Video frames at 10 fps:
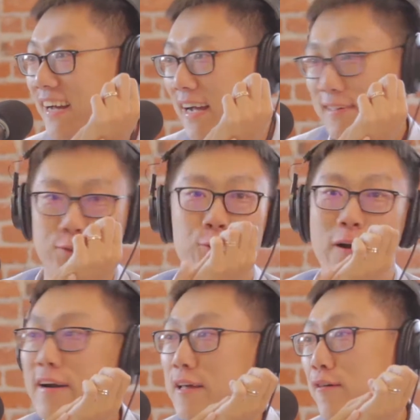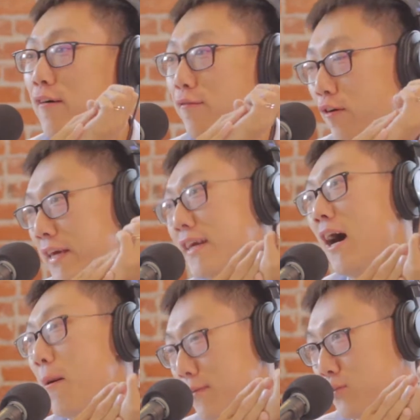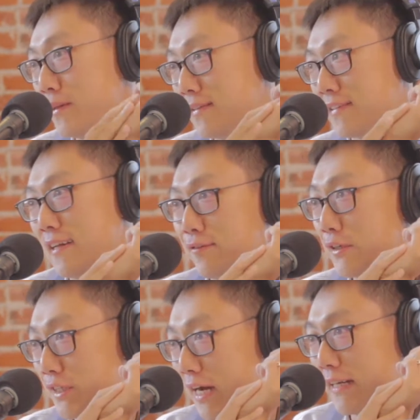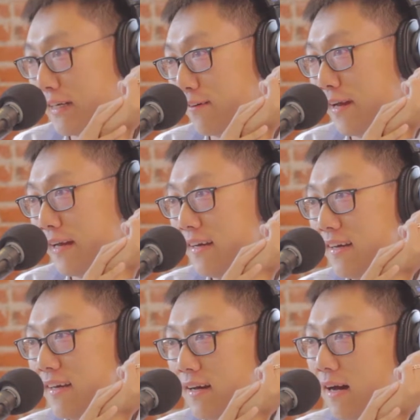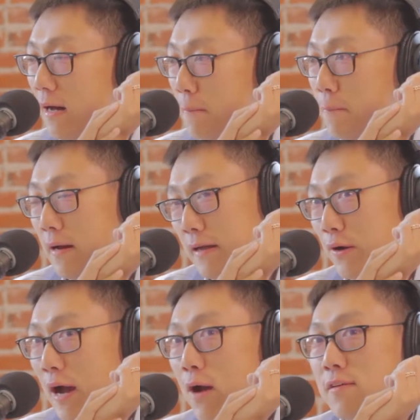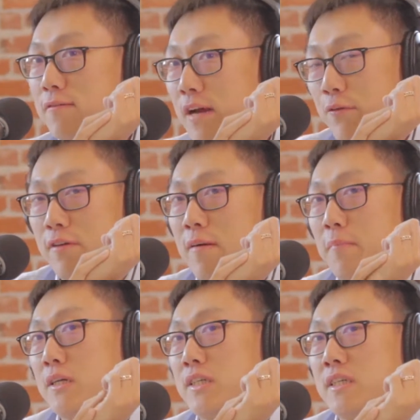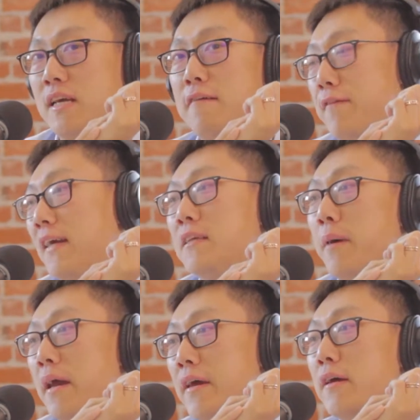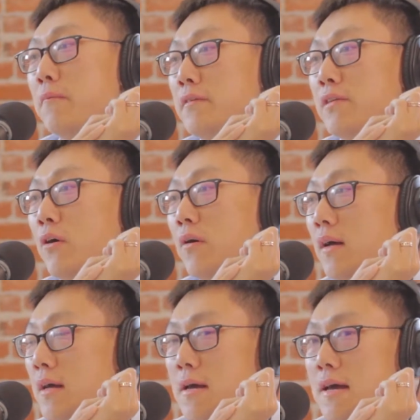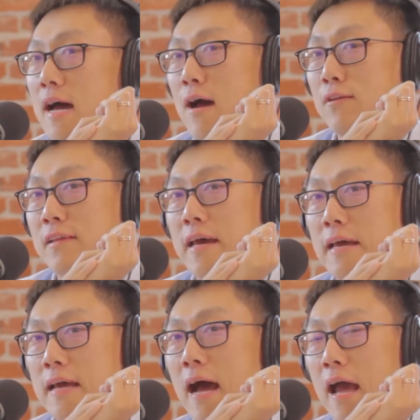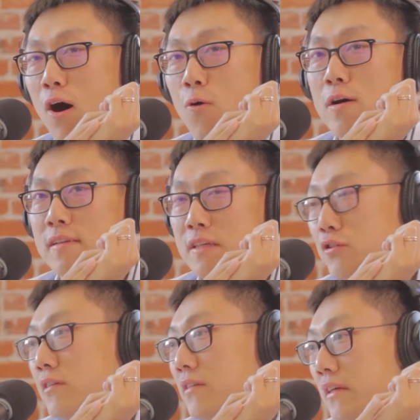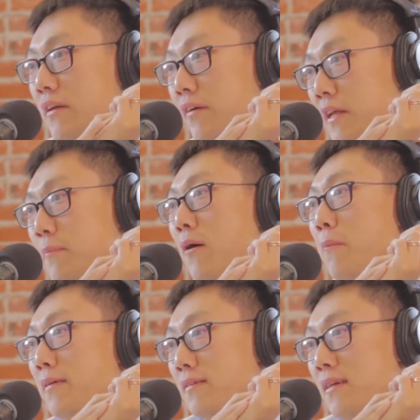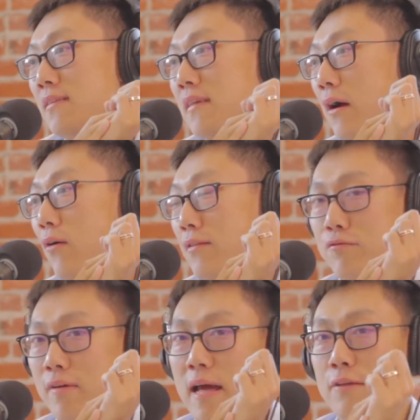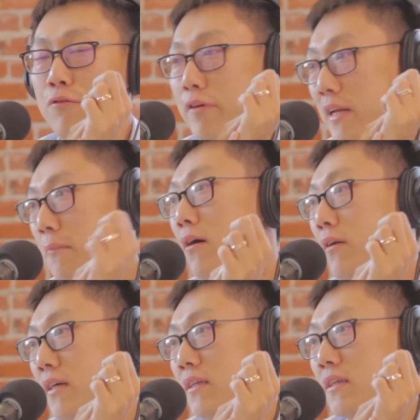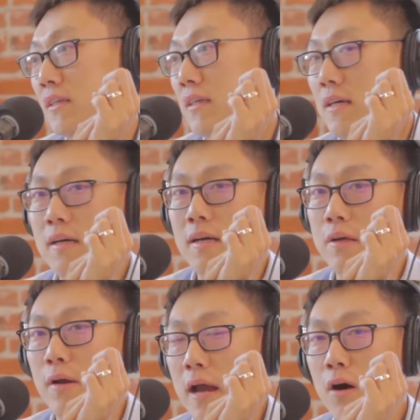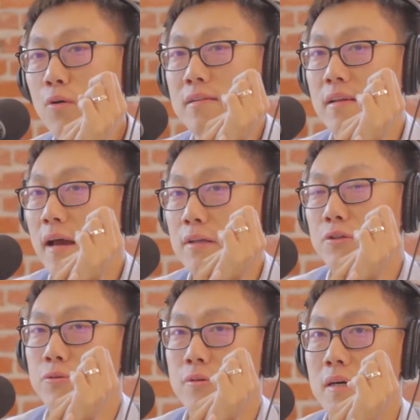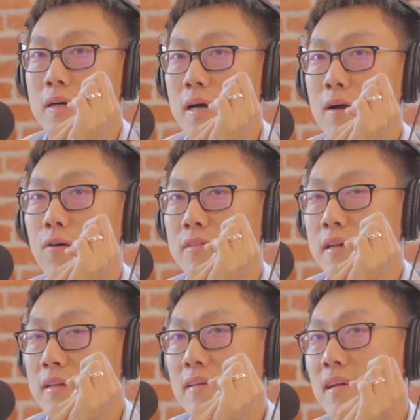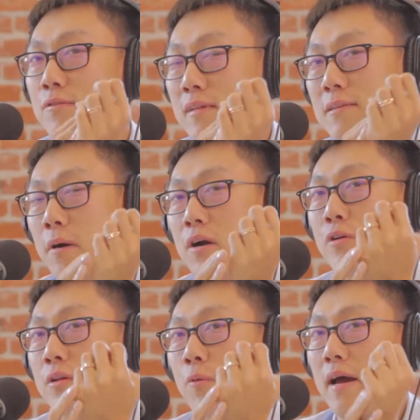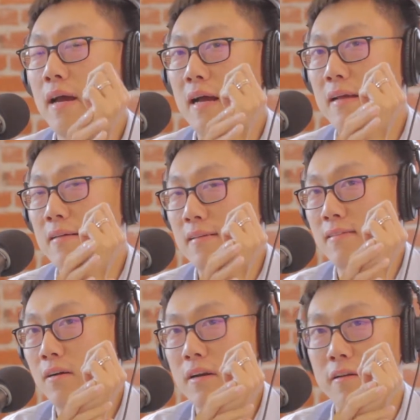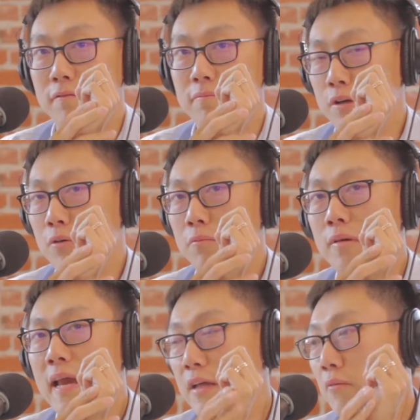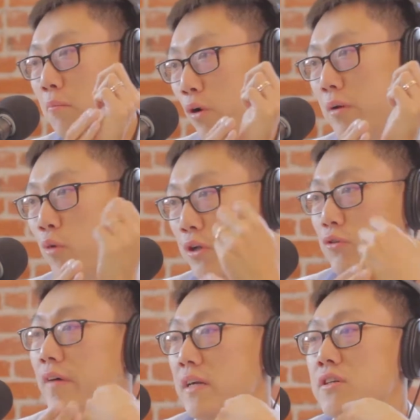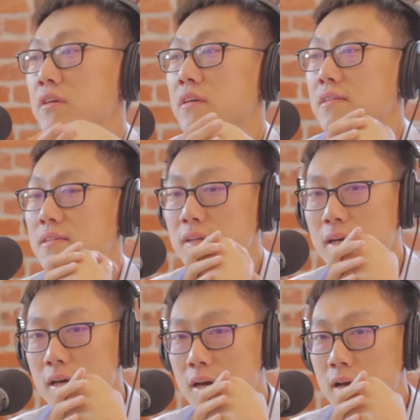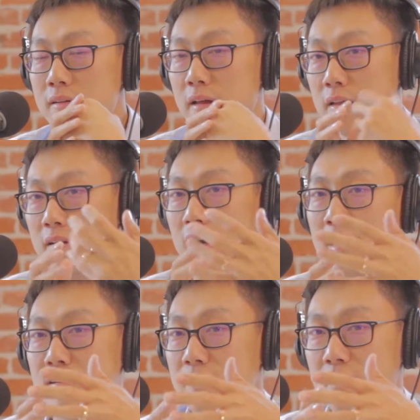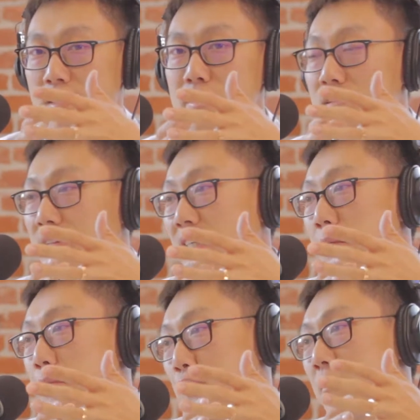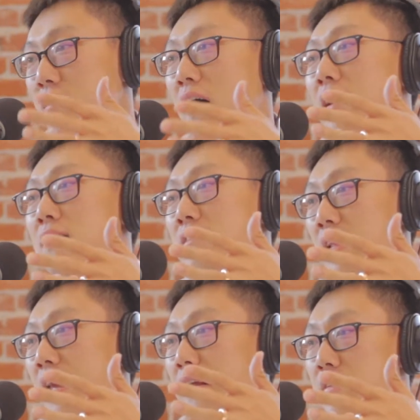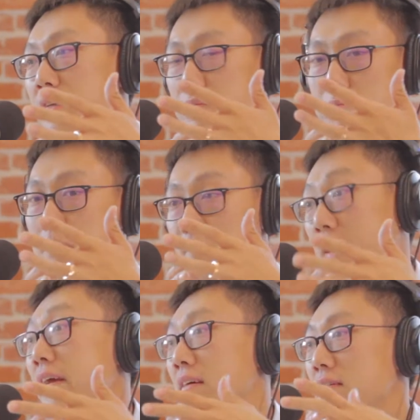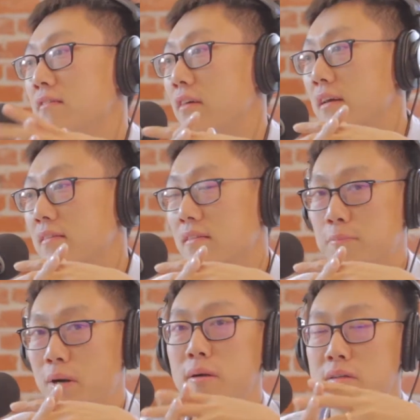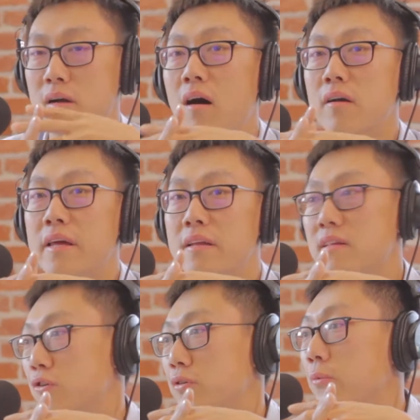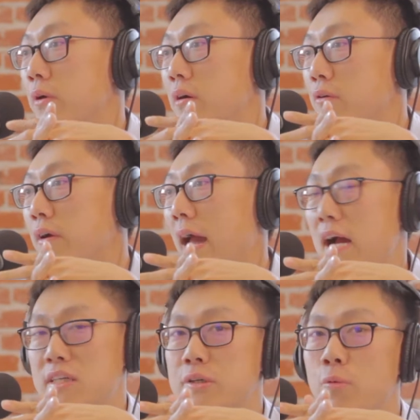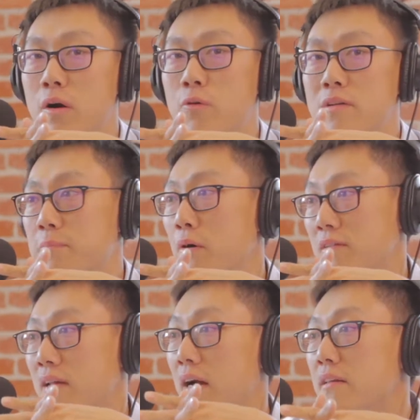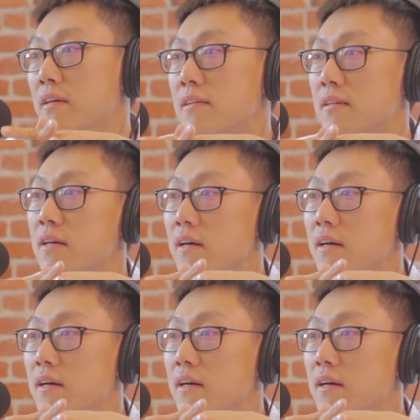He's too early for e-commerce to be successful in China, right? But I was very, very much affected by him. So I would say I always interested in learning about business. I always like to read about it. I always like to. I would say that's part of the reason why I started getting more and more into venture is the intersection between science and finance. Right, it's probably the only industry where you can actually work with both scientists